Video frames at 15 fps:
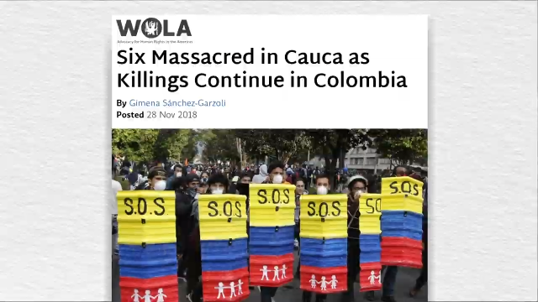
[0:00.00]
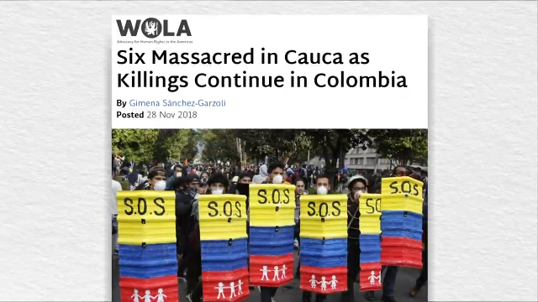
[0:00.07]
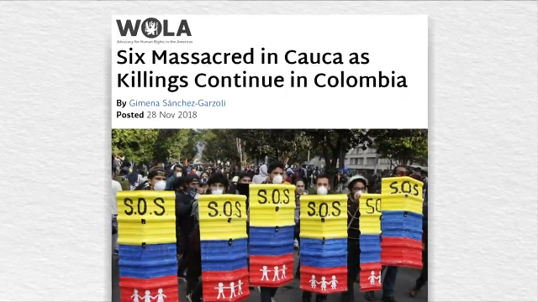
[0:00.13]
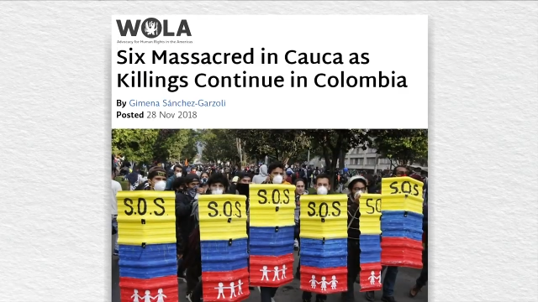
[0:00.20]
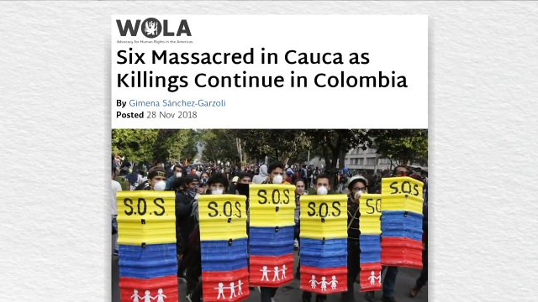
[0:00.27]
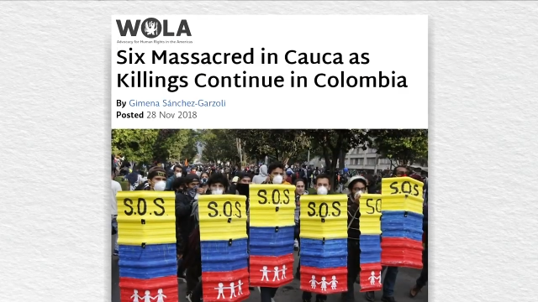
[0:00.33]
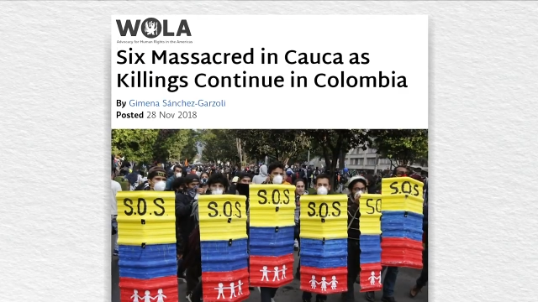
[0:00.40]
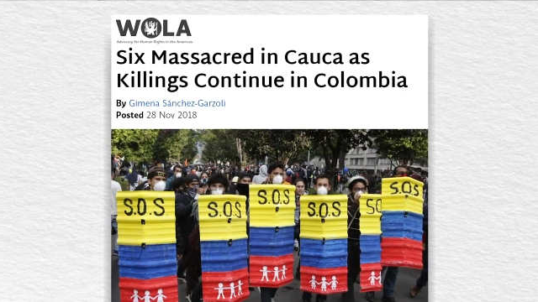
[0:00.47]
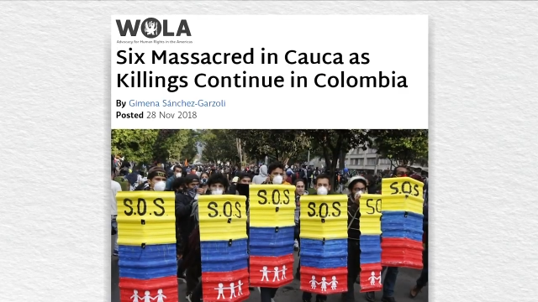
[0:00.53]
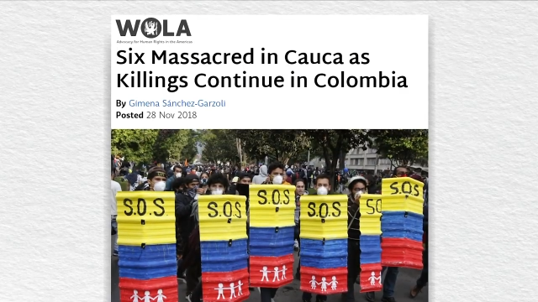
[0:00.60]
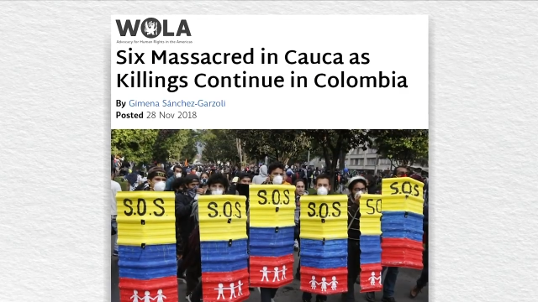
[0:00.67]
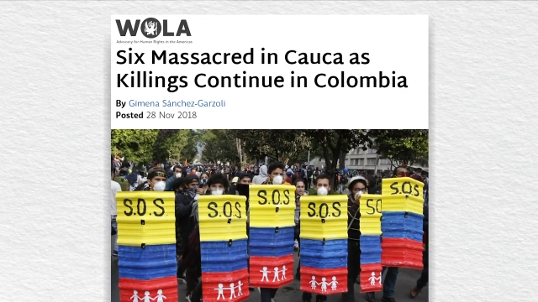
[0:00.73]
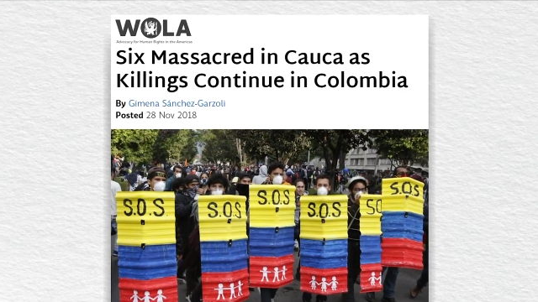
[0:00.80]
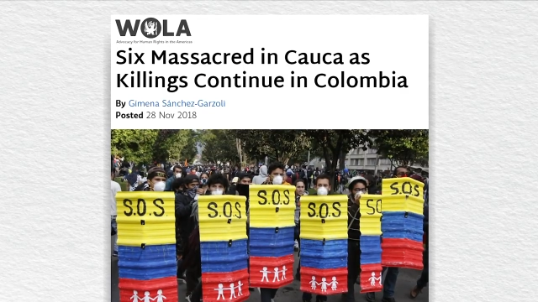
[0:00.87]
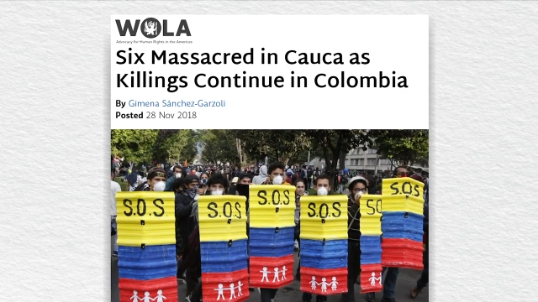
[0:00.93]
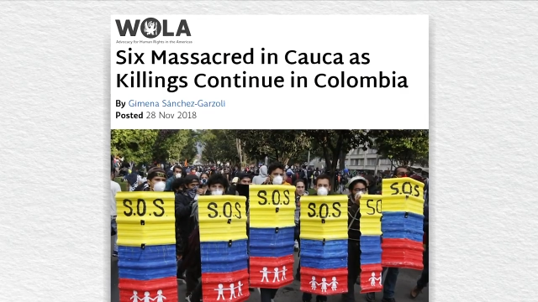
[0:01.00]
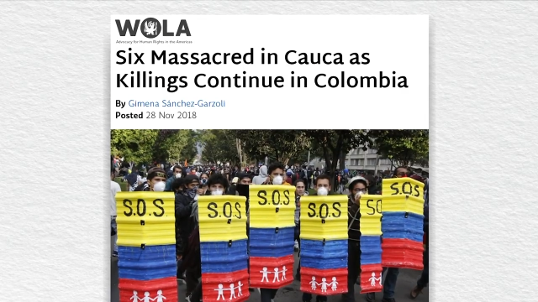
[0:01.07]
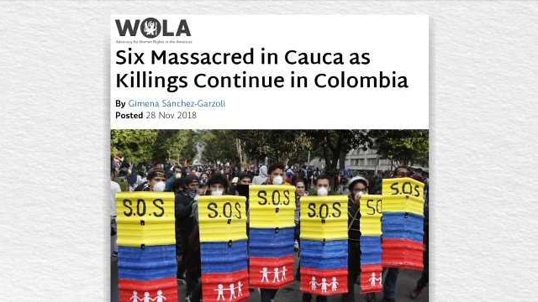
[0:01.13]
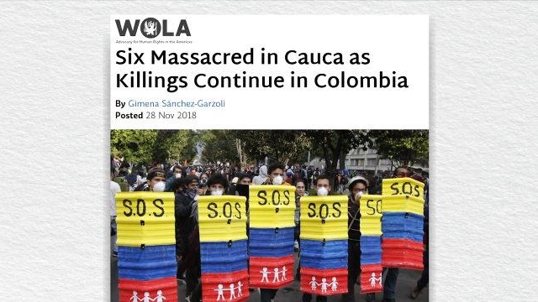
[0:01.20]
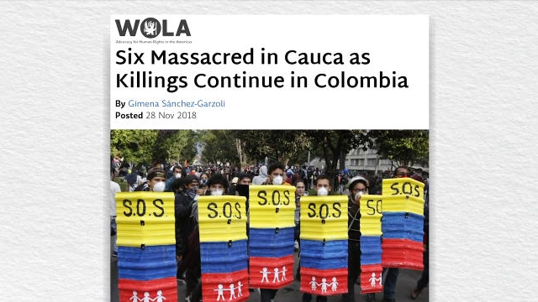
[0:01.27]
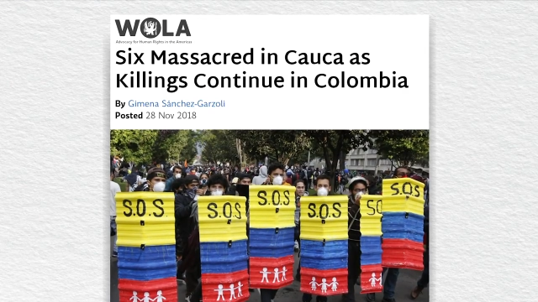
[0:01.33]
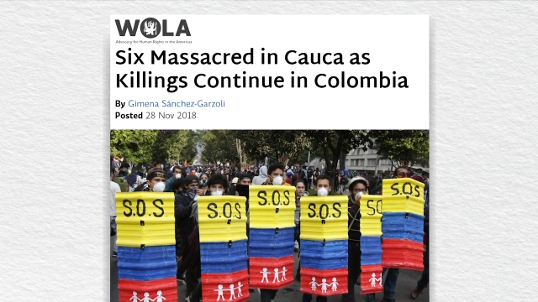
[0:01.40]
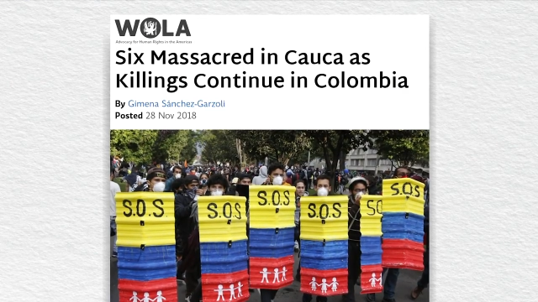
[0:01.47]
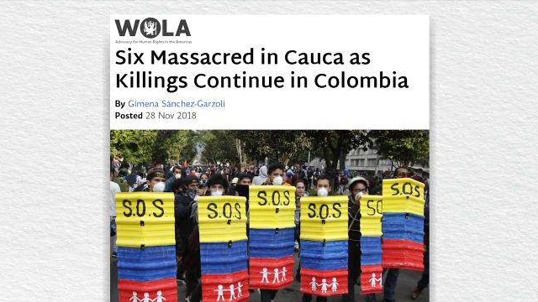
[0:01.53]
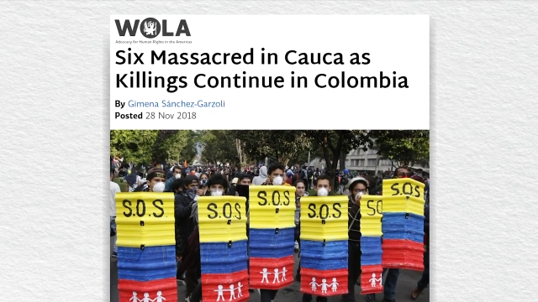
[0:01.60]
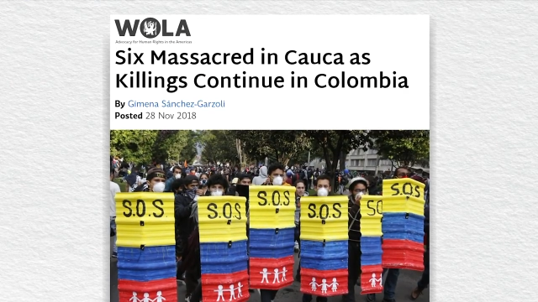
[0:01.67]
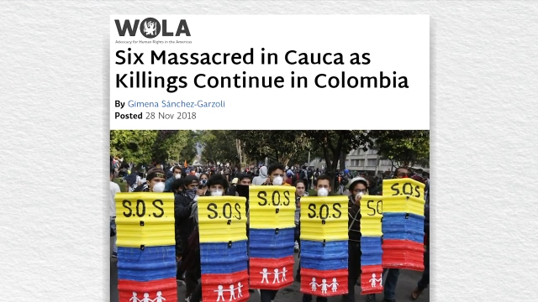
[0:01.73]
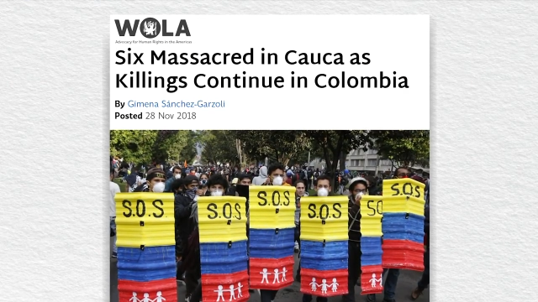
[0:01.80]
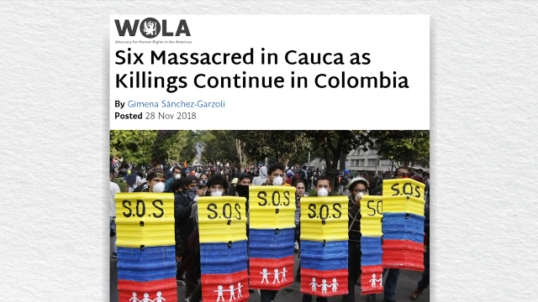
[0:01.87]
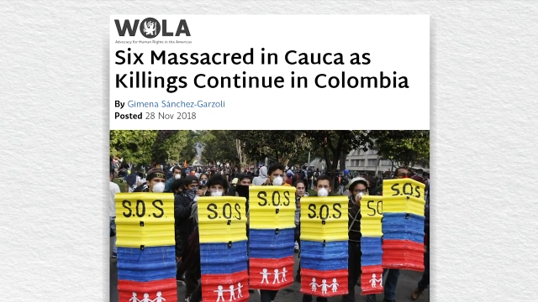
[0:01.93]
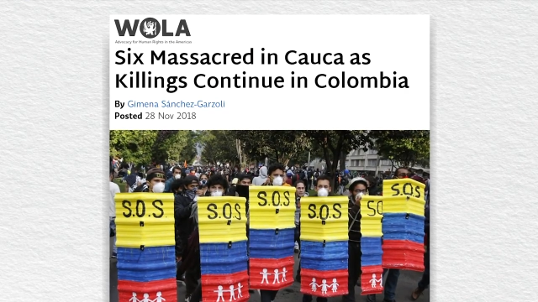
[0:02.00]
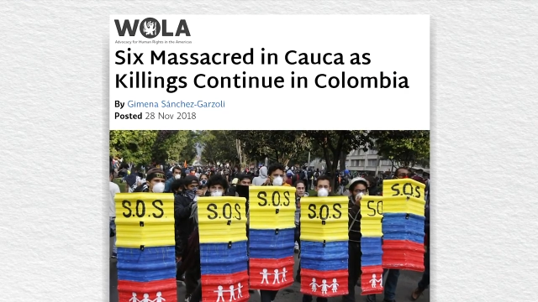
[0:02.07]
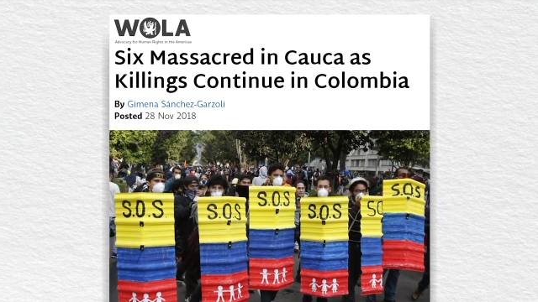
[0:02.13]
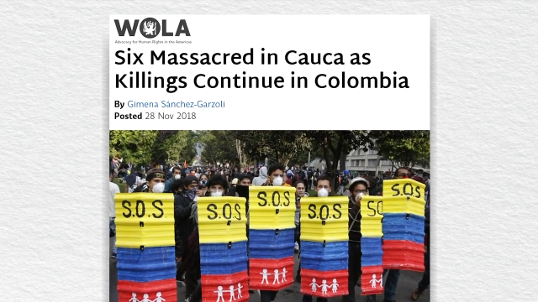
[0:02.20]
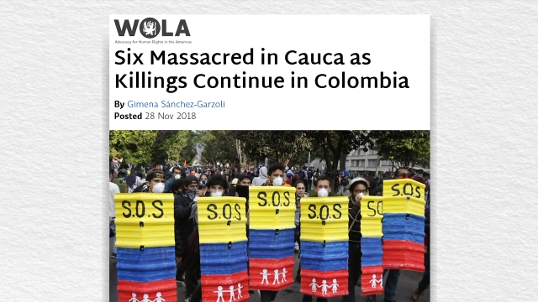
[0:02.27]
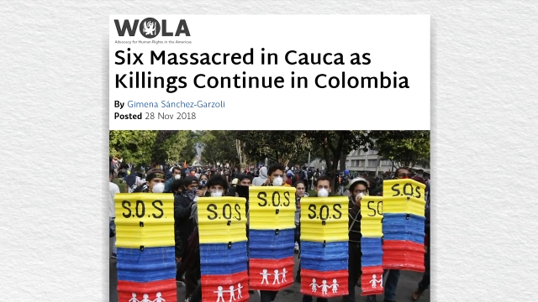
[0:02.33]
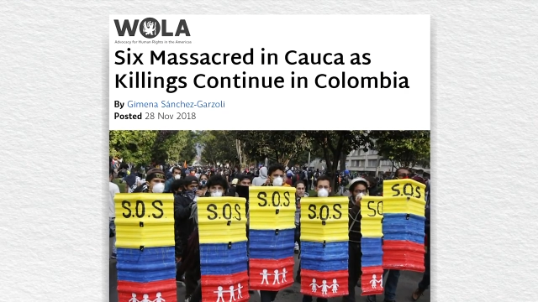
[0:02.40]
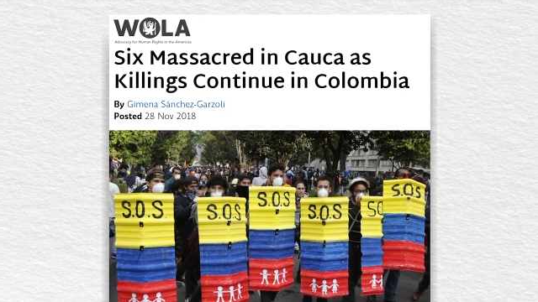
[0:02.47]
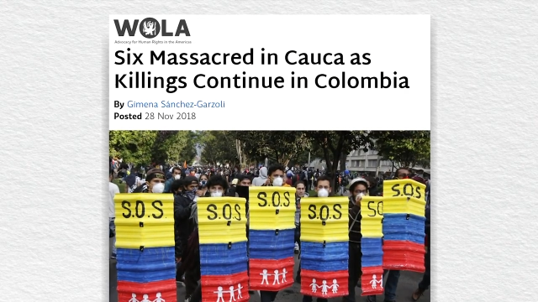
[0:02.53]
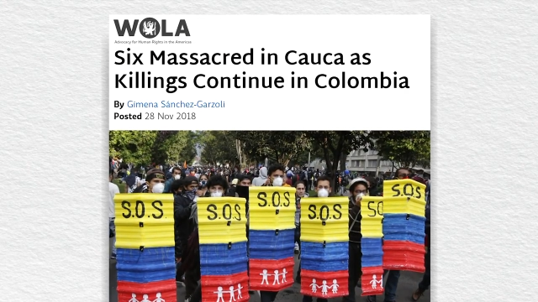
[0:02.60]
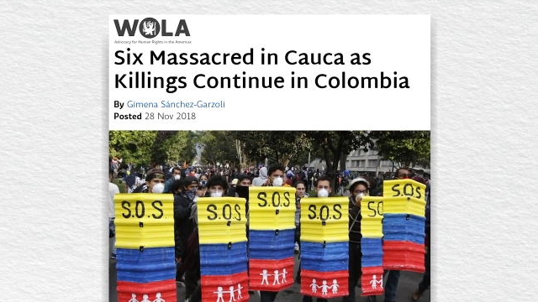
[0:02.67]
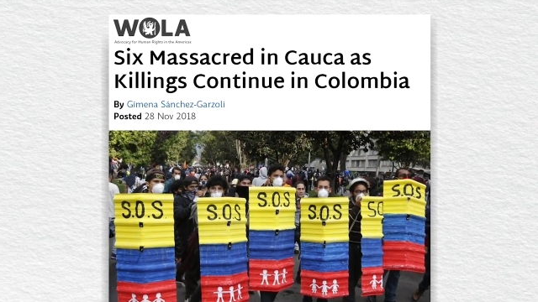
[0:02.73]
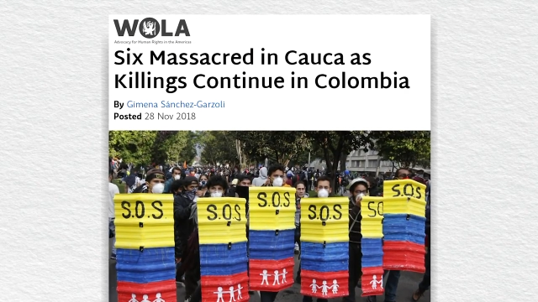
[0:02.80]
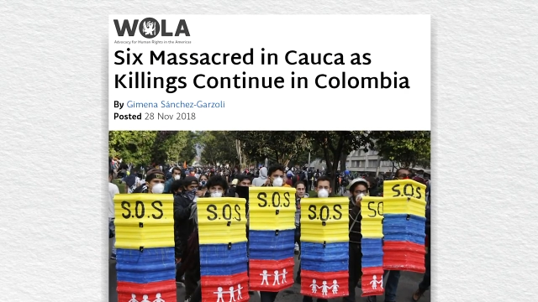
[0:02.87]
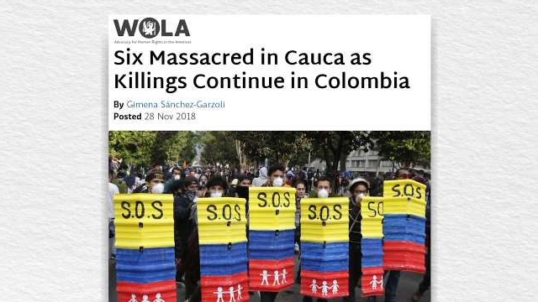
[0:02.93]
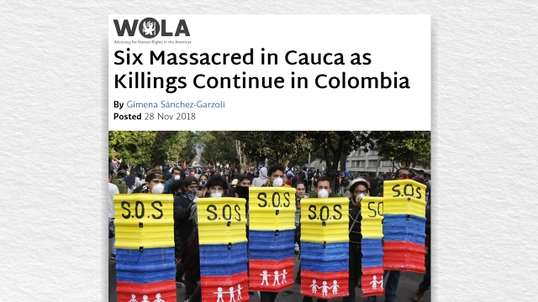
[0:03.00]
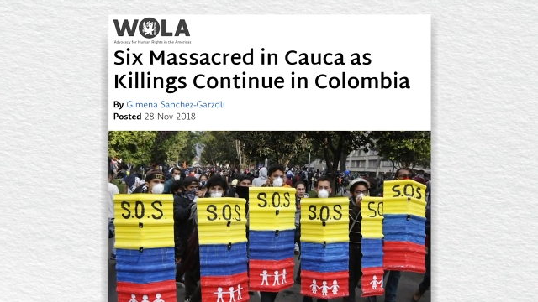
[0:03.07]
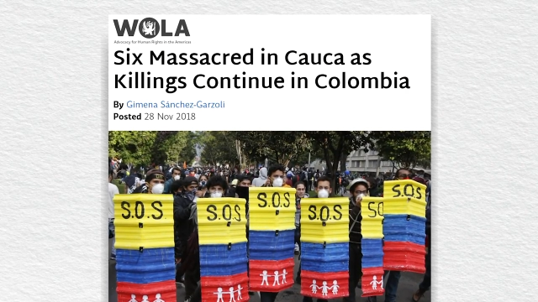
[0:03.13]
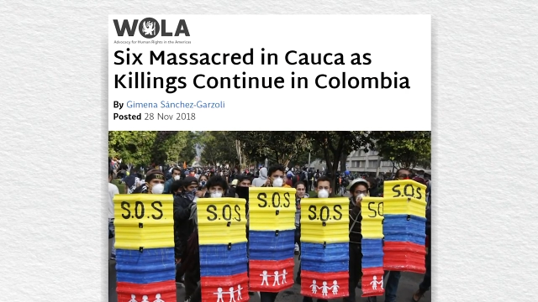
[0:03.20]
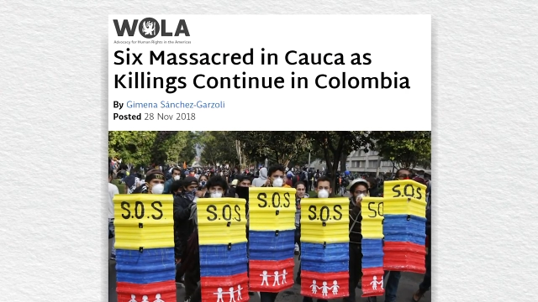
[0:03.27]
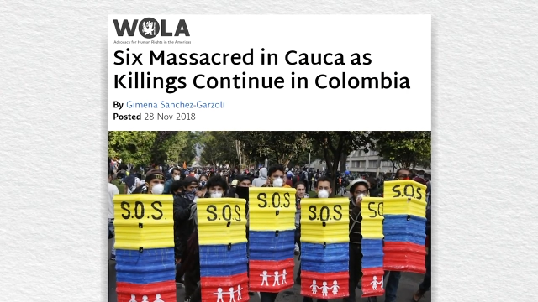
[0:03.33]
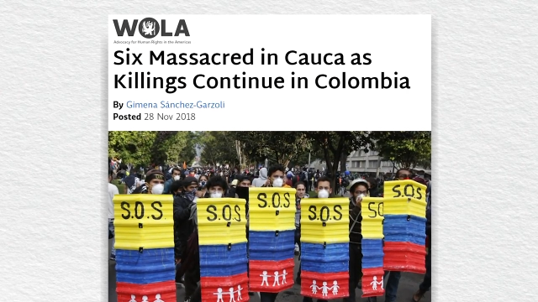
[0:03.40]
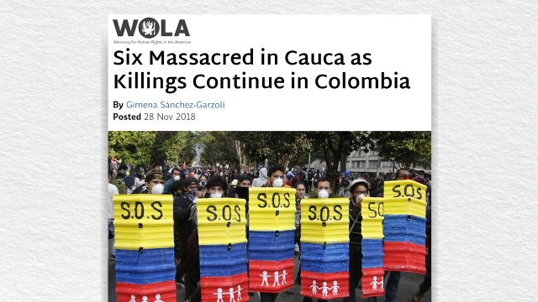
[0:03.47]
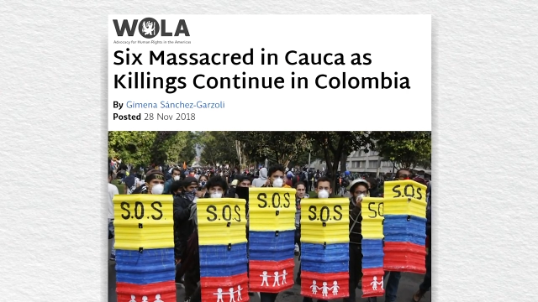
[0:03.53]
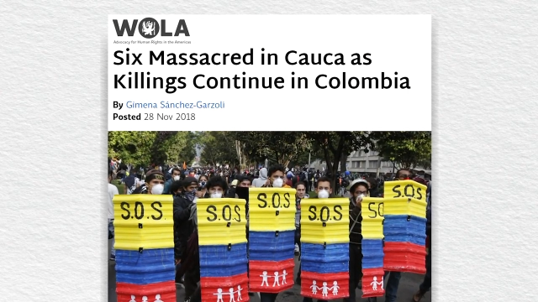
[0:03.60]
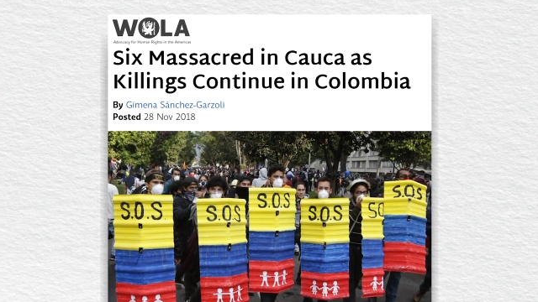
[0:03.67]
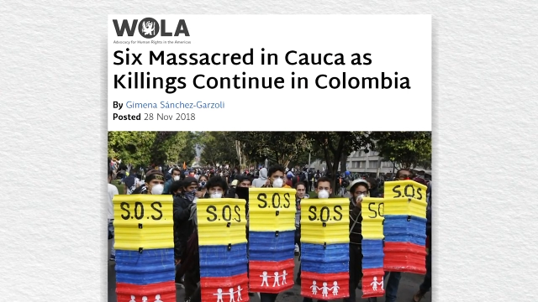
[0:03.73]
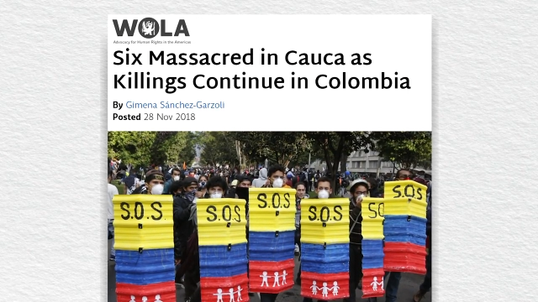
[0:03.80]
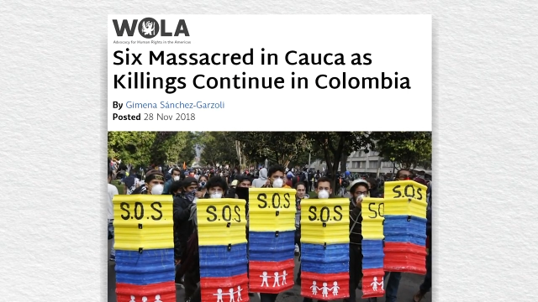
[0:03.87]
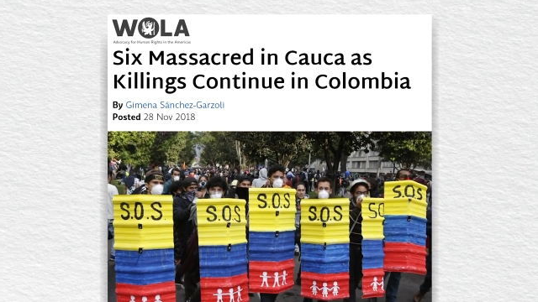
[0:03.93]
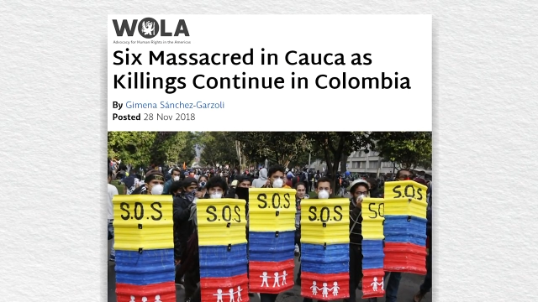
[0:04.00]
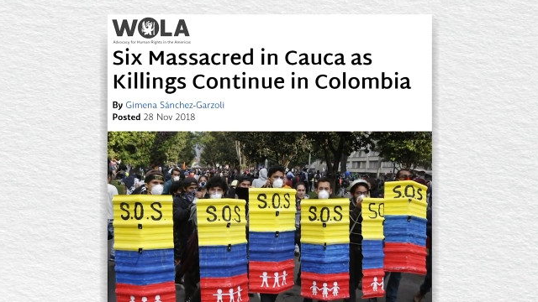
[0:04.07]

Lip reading: Nobody's mouth can be seen.